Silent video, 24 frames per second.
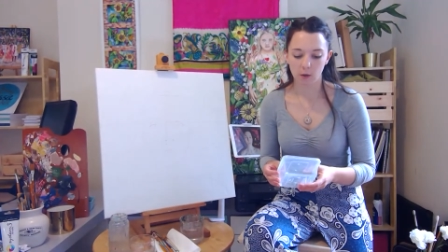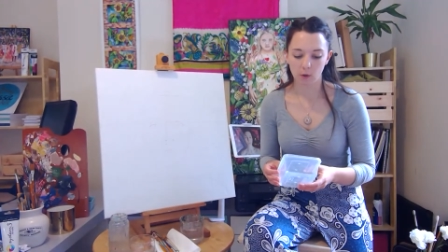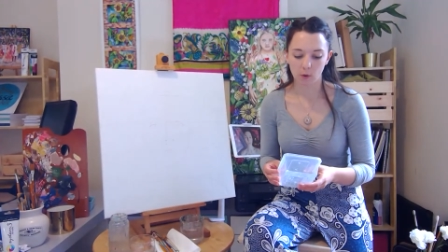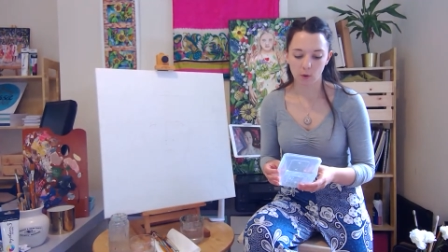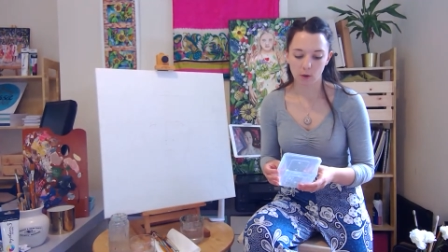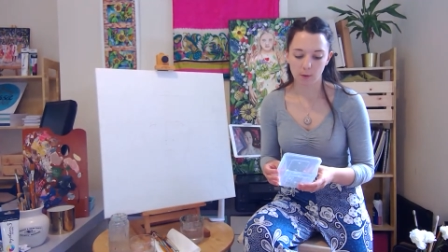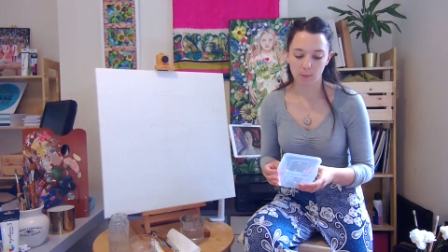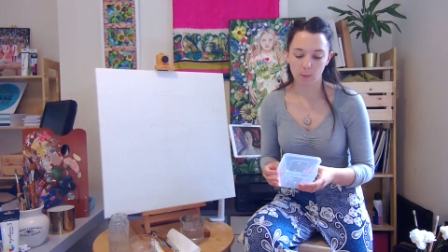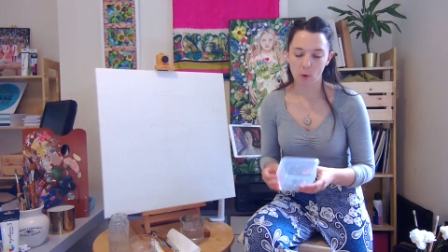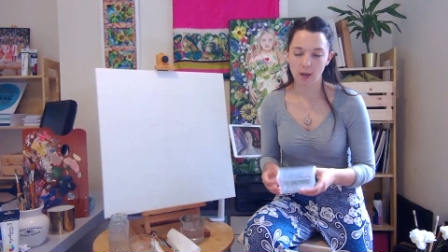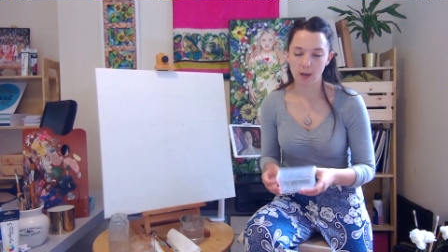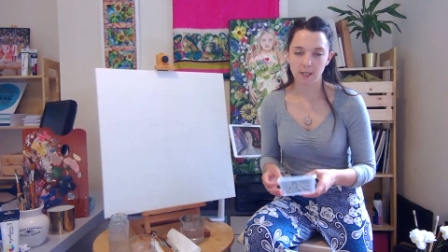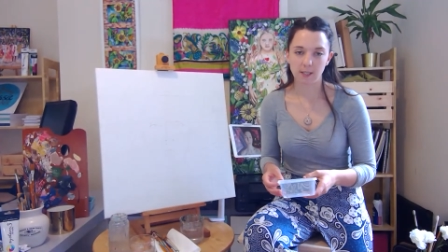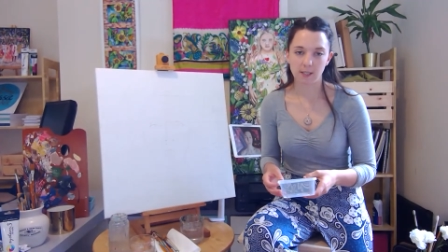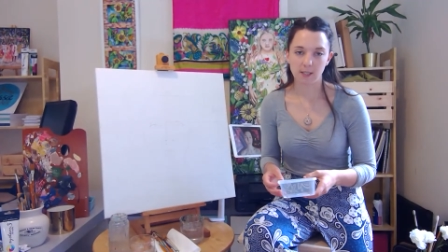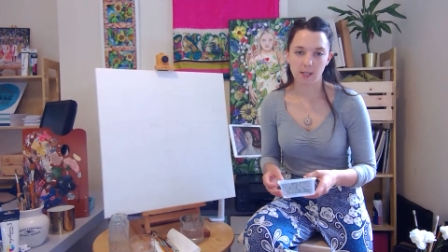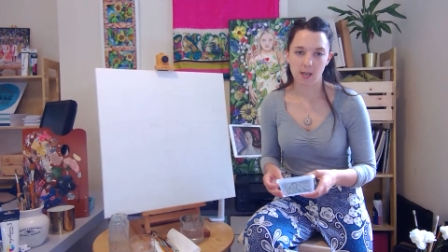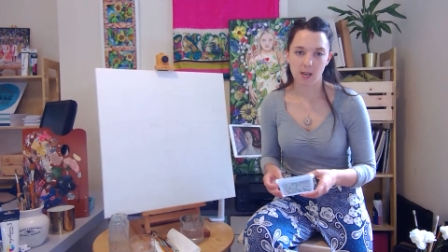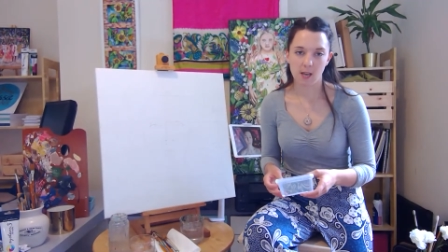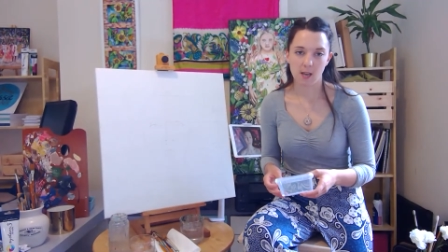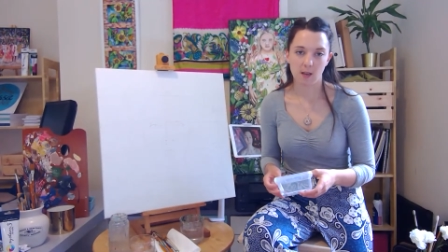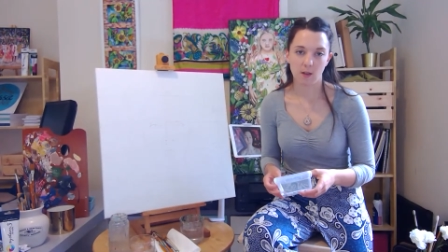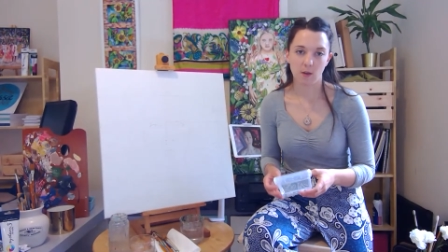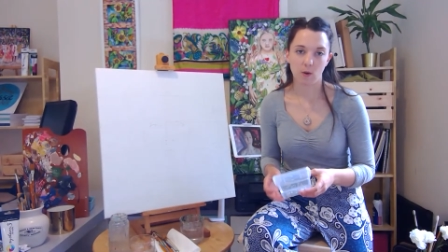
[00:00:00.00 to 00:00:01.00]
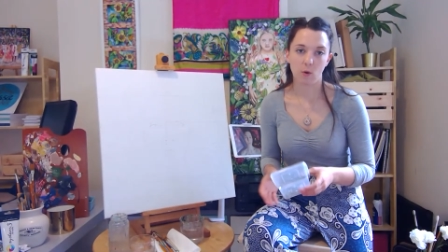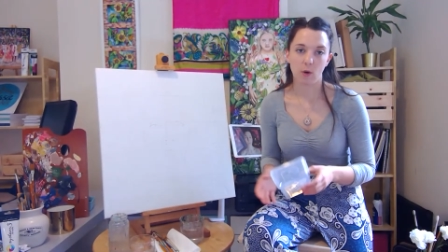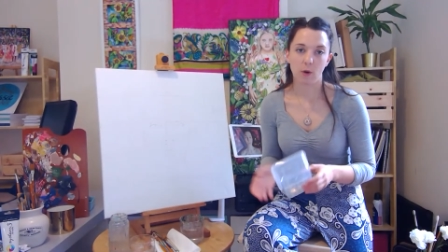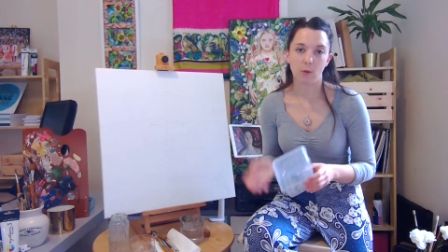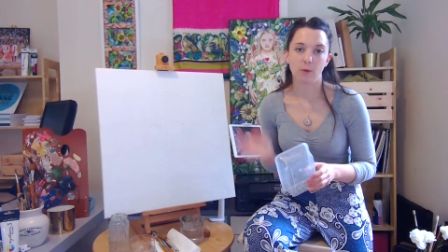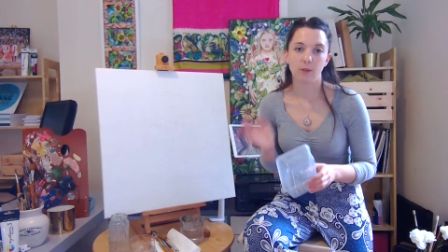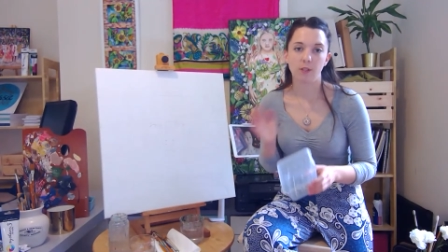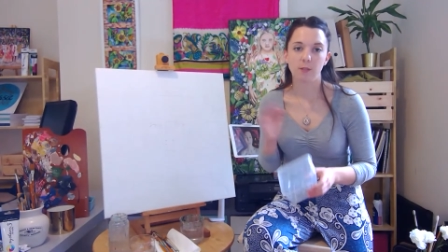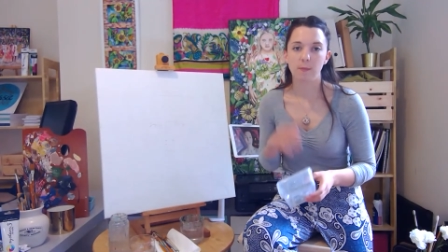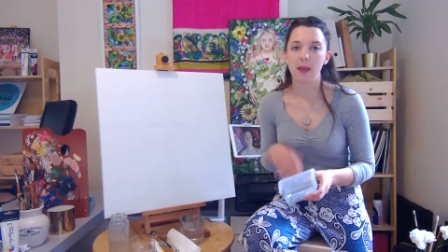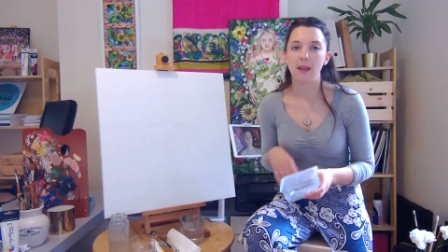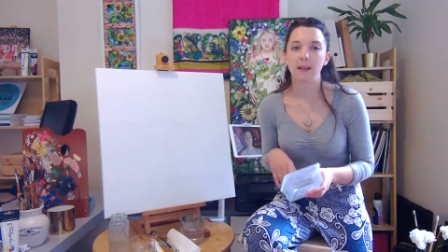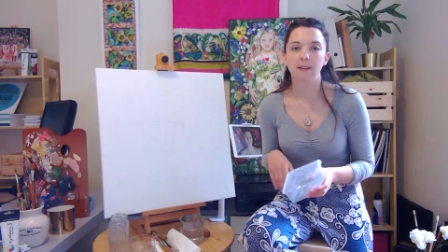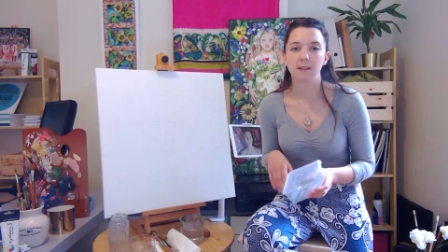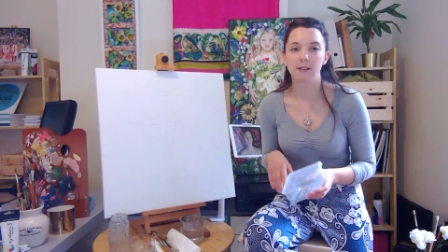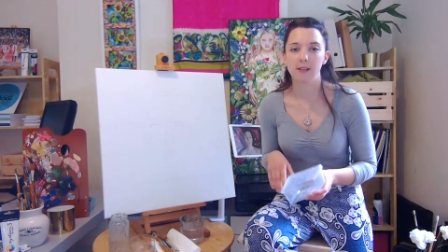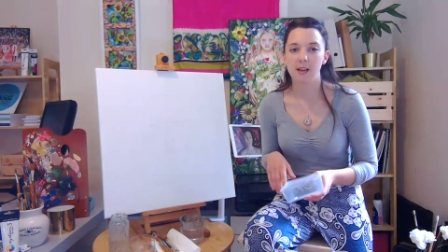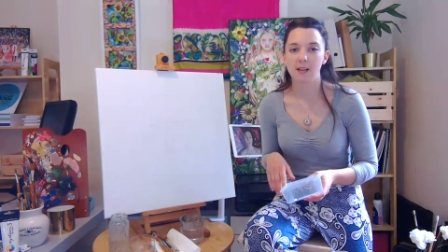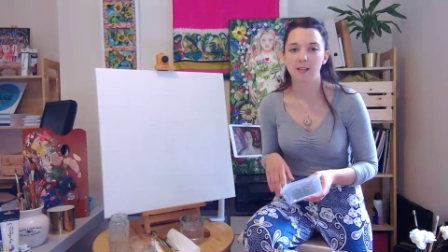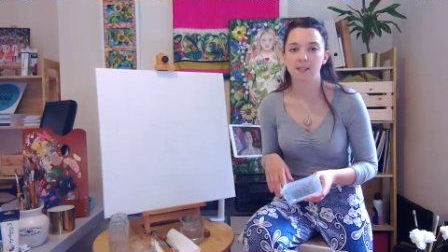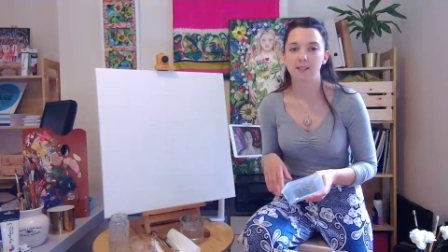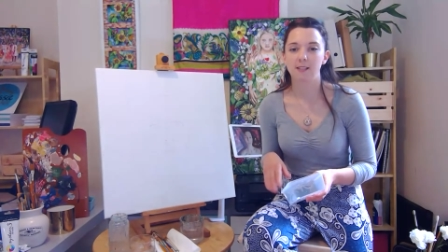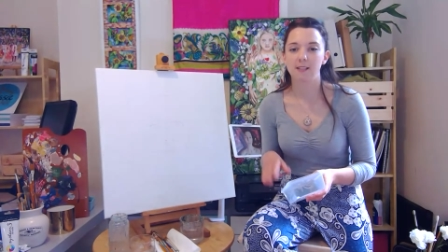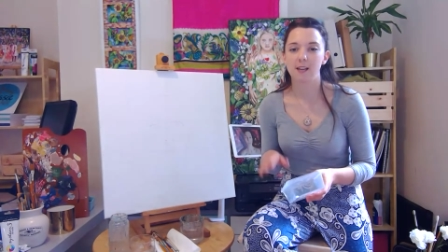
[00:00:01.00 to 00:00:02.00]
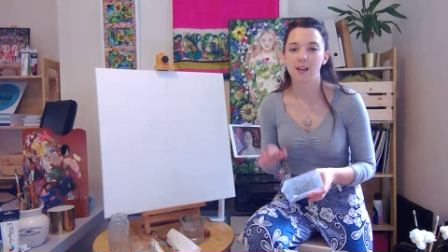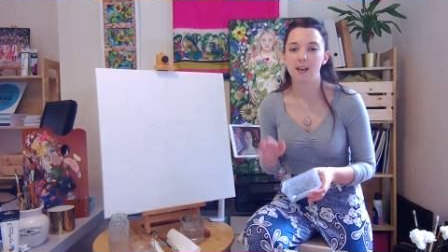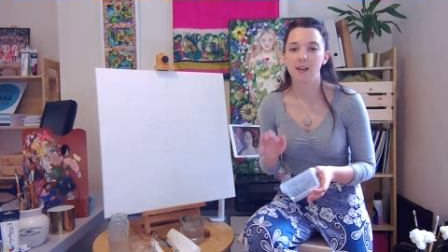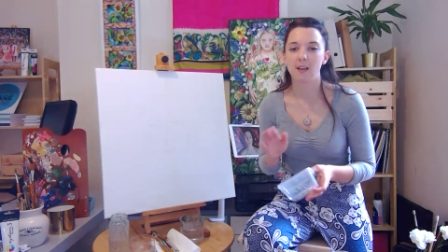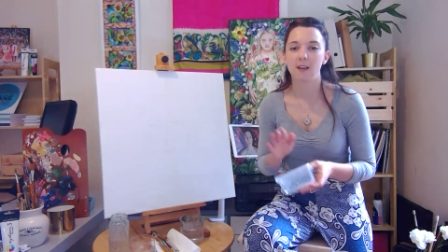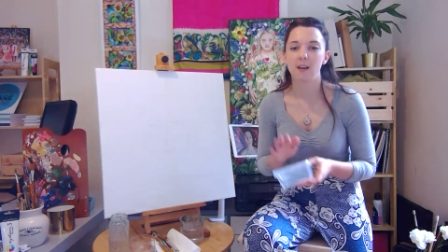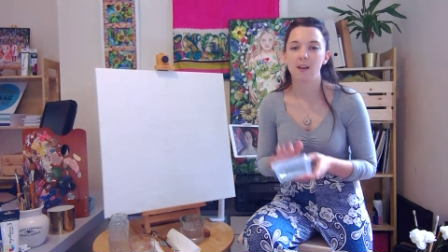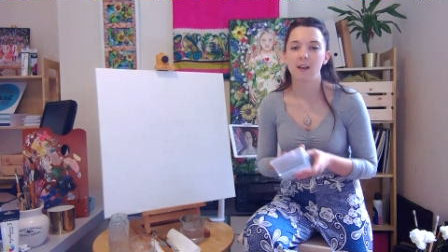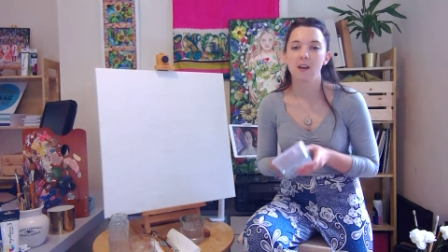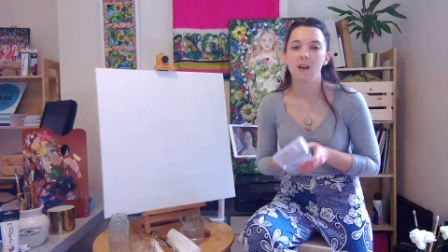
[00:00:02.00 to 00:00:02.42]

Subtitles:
or I'm waiting, or I want to paint the next day,